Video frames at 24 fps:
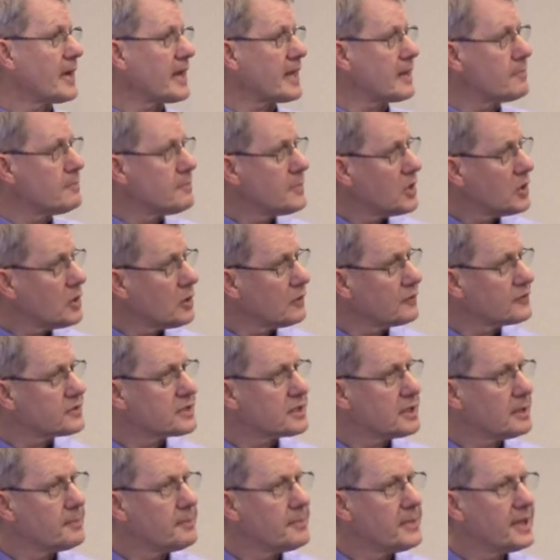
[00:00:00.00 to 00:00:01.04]
and he moves
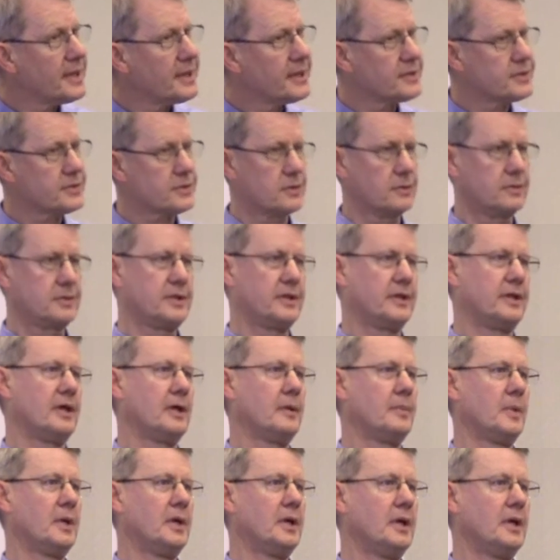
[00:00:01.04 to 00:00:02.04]
to minister to them.